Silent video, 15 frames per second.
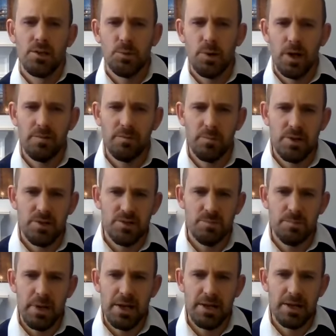12 months,
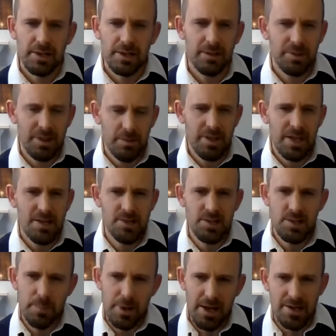Pete? And I'm
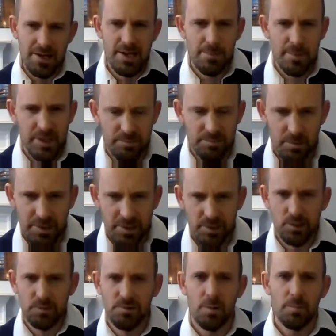guessing the pandemic's probably
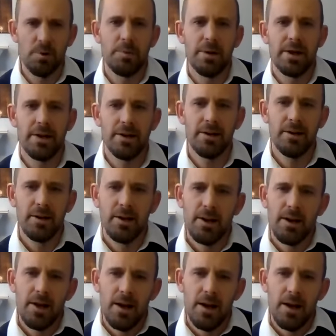going to crop up here.